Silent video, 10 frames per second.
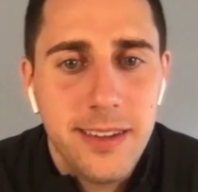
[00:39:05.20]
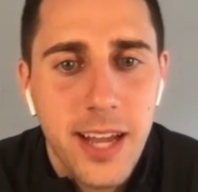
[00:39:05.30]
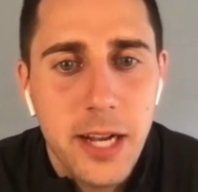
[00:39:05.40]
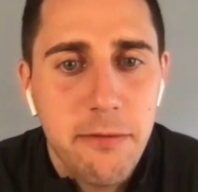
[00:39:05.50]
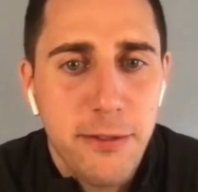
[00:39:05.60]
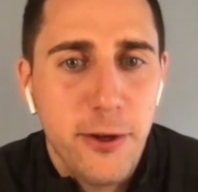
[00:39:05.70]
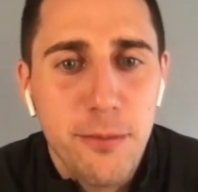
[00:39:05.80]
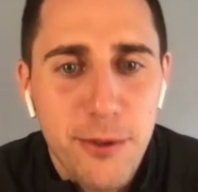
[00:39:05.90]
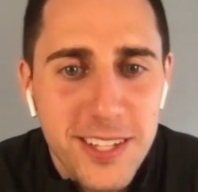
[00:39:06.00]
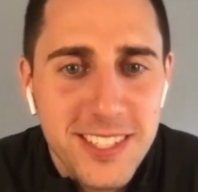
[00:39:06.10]
kind of
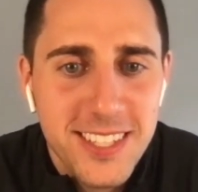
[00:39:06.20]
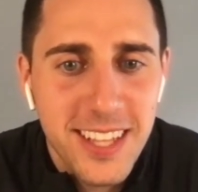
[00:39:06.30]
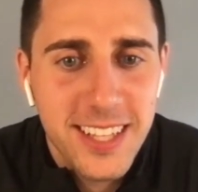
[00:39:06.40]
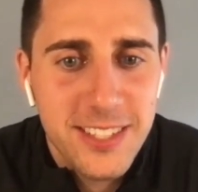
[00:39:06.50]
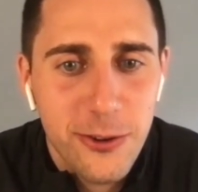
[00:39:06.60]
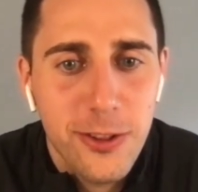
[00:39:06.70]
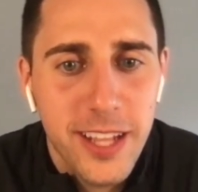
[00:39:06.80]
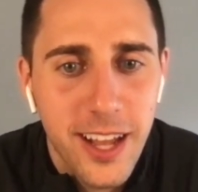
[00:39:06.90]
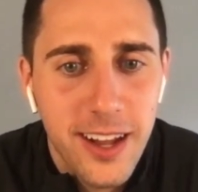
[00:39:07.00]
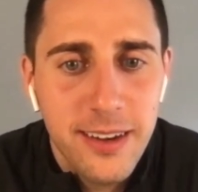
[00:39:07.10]
thought process at least
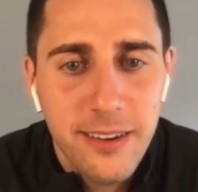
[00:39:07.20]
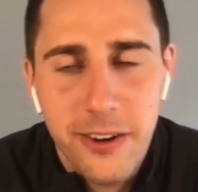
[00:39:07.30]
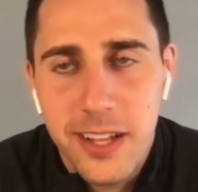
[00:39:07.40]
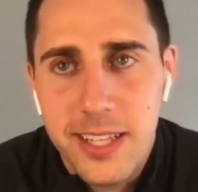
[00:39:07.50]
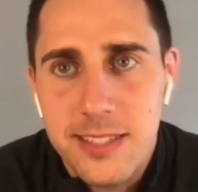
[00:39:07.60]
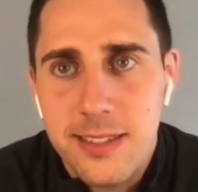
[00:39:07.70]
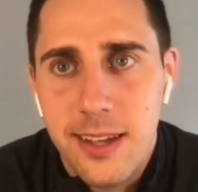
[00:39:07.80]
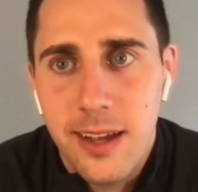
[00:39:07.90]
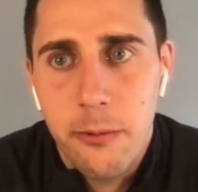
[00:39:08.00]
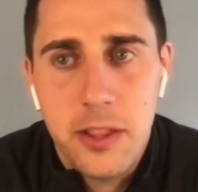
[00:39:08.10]
early on, or at least
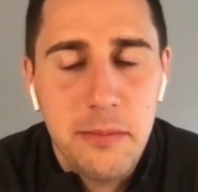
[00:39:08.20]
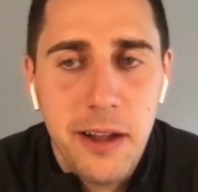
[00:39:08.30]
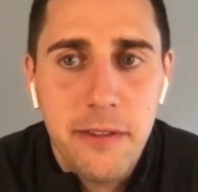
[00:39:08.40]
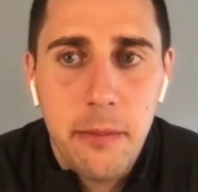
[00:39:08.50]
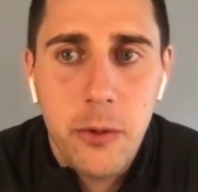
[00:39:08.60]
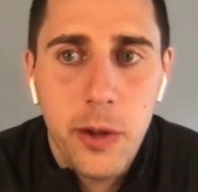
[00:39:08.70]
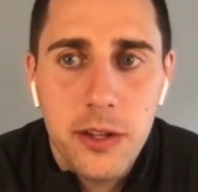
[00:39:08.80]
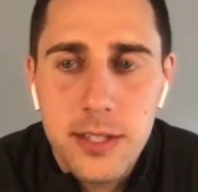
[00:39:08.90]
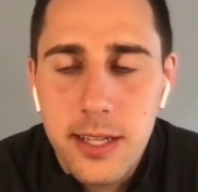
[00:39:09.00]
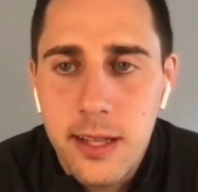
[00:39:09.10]
uh, within my family, we
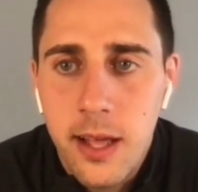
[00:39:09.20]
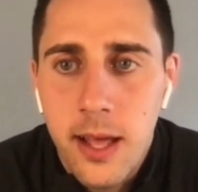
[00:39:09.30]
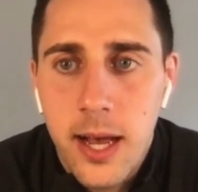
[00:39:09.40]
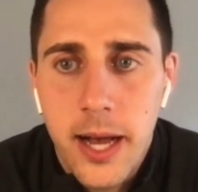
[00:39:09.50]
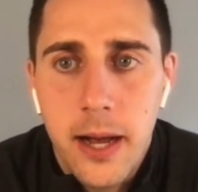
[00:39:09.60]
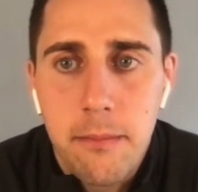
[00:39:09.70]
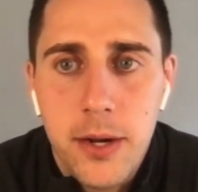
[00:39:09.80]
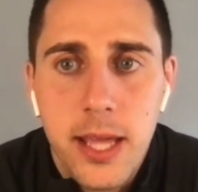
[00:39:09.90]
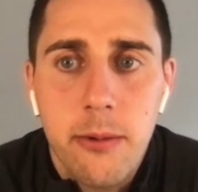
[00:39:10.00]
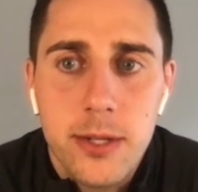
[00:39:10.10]
all did. Uh,
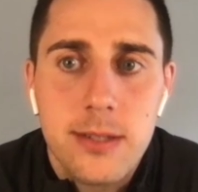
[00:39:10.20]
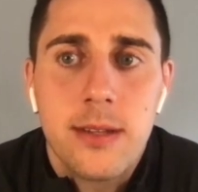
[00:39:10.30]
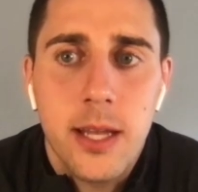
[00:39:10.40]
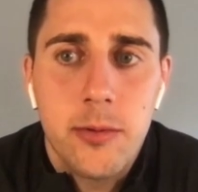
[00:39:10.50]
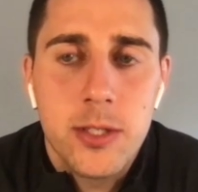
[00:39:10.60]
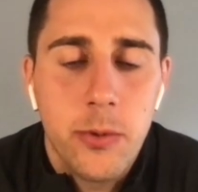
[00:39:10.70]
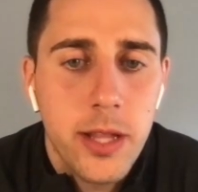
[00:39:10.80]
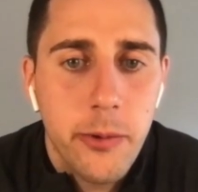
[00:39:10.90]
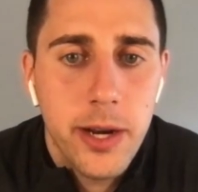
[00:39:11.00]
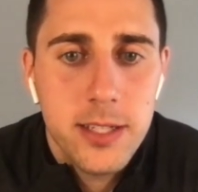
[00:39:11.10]
but he was he was the one
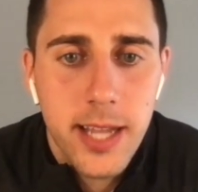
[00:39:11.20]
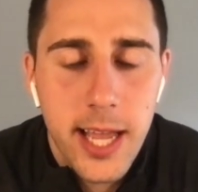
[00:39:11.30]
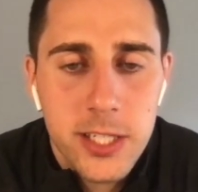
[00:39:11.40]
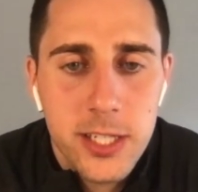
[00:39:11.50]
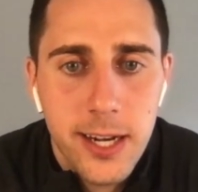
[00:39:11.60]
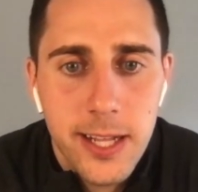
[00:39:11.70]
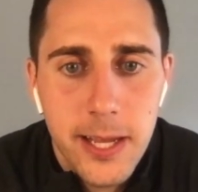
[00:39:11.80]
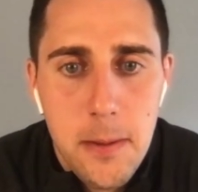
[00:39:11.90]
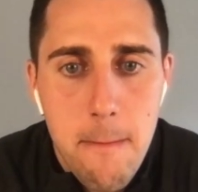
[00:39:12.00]
that went and took action on it. Yeah.